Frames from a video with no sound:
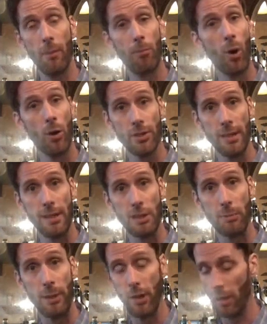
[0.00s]
malts in
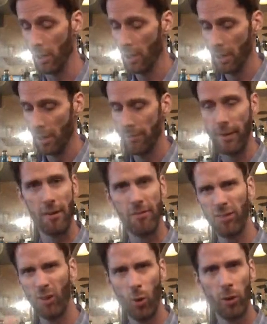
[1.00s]
this beer. Very
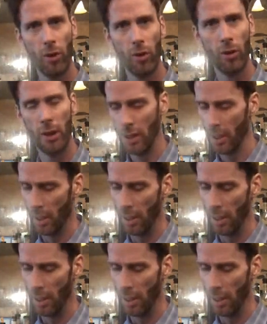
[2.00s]
floral.